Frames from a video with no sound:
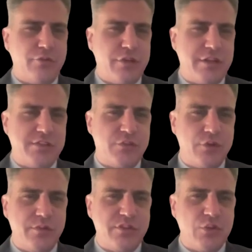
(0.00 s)

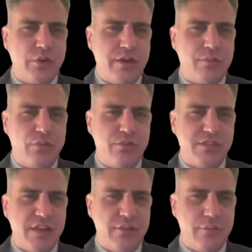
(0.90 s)
transforms
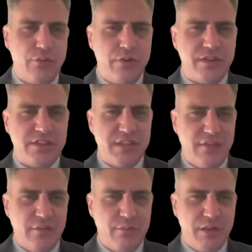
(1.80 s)

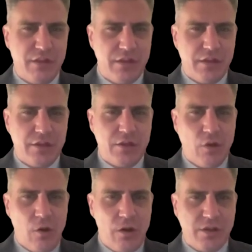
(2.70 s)
27.7 million
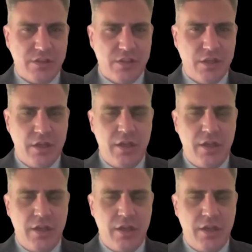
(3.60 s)
cost